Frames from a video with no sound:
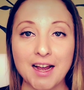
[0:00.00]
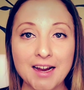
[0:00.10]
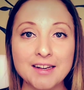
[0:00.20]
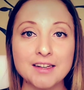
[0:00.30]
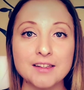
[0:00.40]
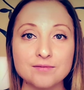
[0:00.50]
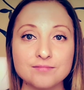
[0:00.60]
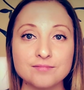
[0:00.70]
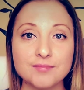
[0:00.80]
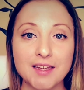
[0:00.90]
I did
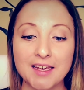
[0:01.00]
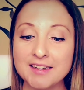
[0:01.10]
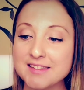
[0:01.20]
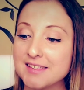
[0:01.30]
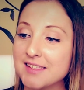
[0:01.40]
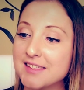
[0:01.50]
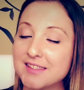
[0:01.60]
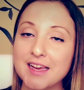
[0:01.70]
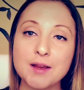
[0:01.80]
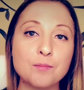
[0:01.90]
it. And it's the
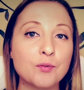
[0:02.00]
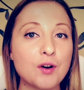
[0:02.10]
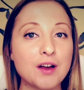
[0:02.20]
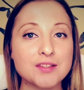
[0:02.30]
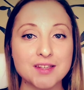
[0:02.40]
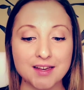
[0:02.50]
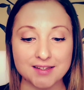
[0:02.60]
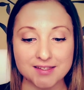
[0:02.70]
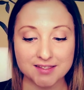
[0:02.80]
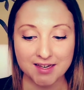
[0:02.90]
same
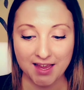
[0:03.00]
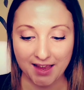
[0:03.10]
process